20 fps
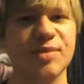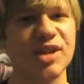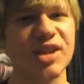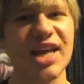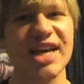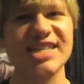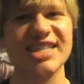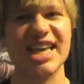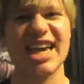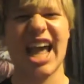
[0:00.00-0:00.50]
The
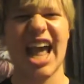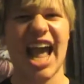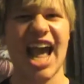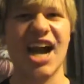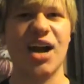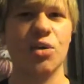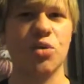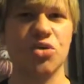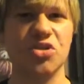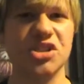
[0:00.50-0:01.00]
last like
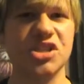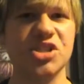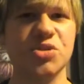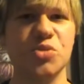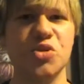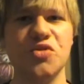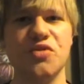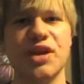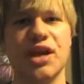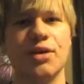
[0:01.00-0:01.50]
hour of this
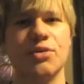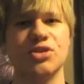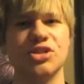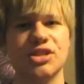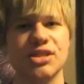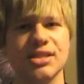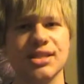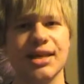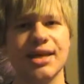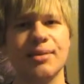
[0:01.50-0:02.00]
movie, I was
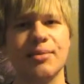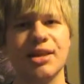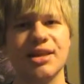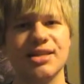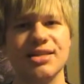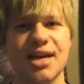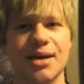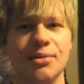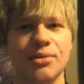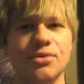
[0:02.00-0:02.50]
just like, by the
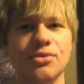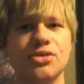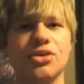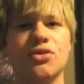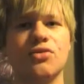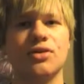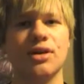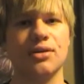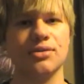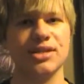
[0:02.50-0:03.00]
time it was
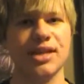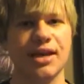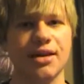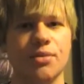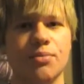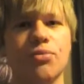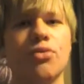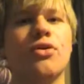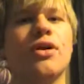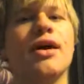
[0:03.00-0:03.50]
over, I was out
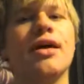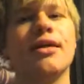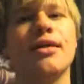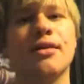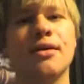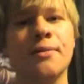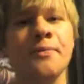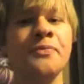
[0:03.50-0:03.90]
of breath.